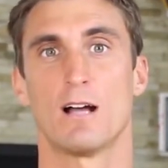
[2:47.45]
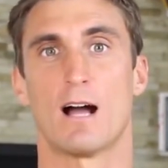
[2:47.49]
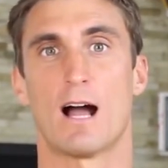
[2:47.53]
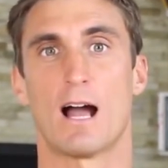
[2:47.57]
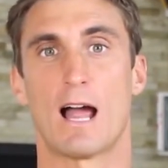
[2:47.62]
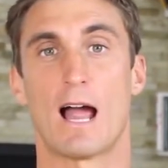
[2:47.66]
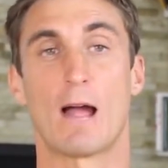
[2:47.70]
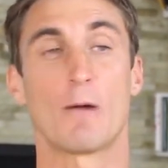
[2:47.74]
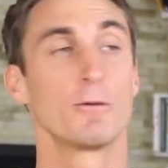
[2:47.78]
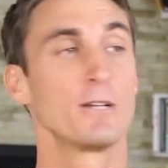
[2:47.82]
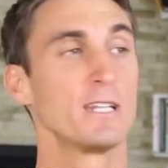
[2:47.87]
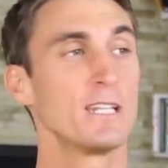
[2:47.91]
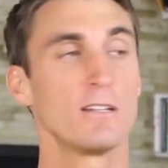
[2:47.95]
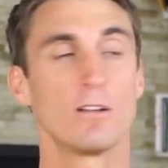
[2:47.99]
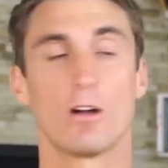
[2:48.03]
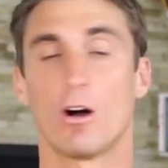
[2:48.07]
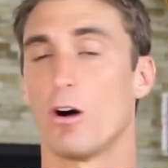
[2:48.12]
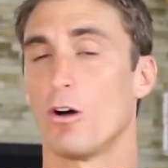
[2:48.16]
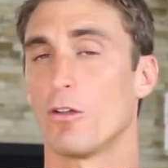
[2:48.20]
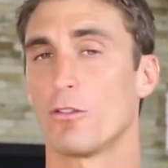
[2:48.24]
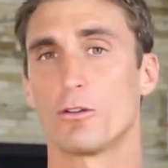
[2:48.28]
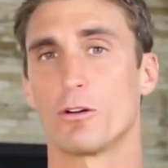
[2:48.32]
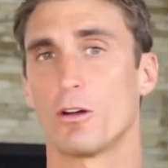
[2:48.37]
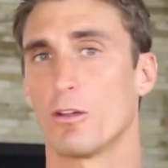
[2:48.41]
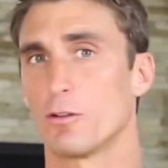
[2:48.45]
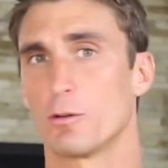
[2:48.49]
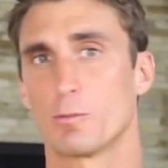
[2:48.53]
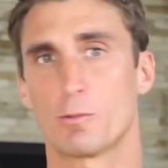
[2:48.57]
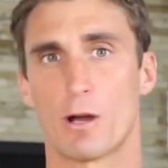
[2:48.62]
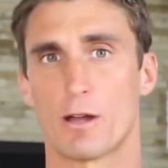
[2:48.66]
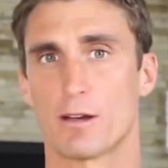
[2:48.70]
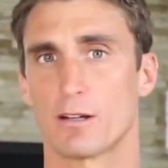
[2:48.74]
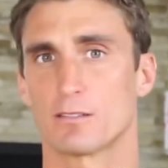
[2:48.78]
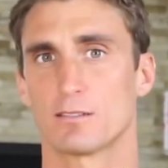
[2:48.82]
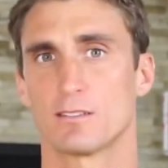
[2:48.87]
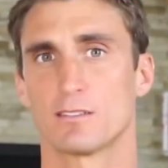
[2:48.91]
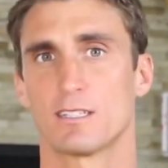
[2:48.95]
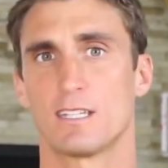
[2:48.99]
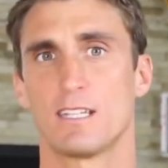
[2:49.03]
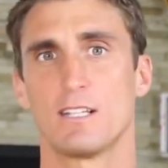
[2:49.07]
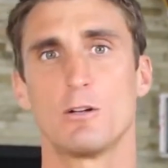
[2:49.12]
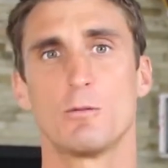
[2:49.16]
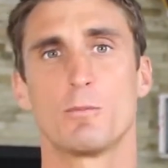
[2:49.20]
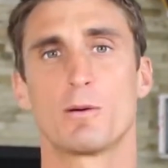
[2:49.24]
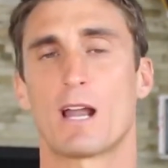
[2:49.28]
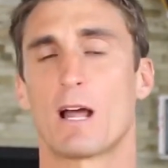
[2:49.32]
I would eat all their other products on keto,